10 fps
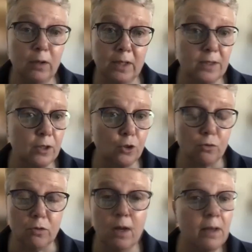
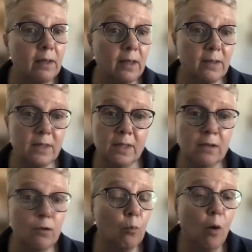recession
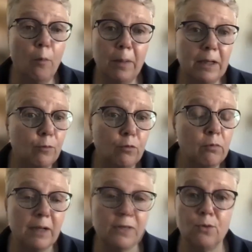getting more painful
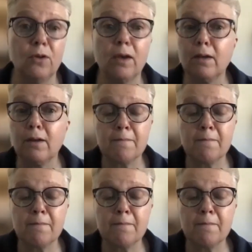by the day.